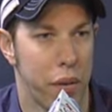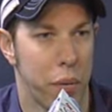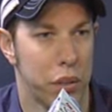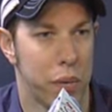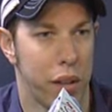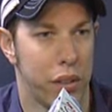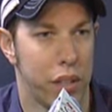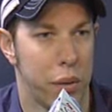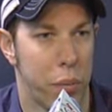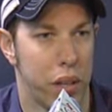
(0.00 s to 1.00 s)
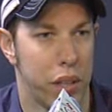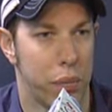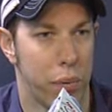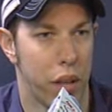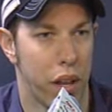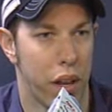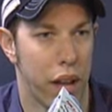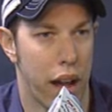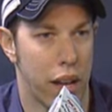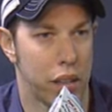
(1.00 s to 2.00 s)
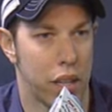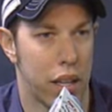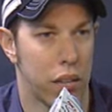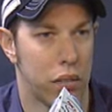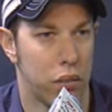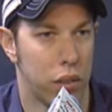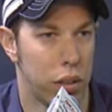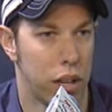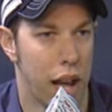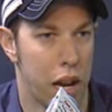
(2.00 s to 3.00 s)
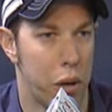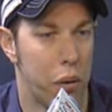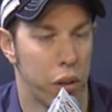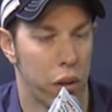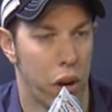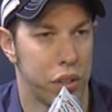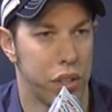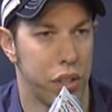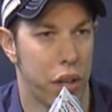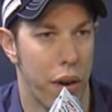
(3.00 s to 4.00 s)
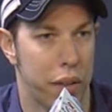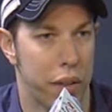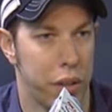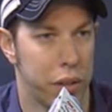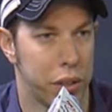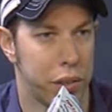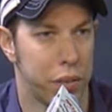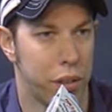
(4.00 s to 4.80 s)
Every once in a while, you see one of these really young guys, like a Logano or Larson, go out there and just,